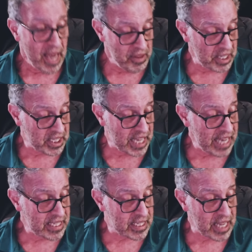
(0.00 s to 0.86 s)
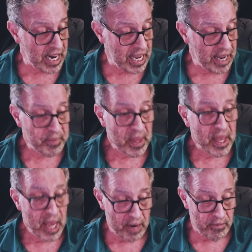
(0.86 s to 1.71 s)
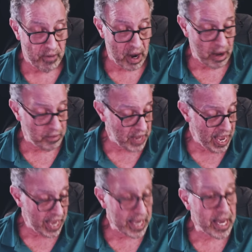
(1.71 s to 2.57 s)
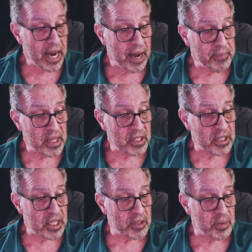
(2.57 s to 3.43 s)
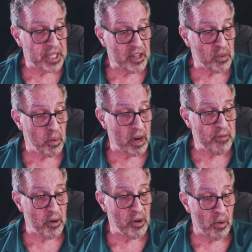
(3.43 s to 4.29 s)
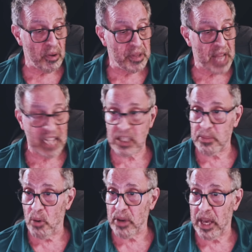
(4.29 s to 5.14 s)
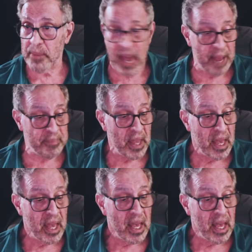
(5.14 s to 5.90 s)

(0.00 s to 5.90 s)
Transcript: And this case study involved a uh, this this was a 24-year-old non-smoking man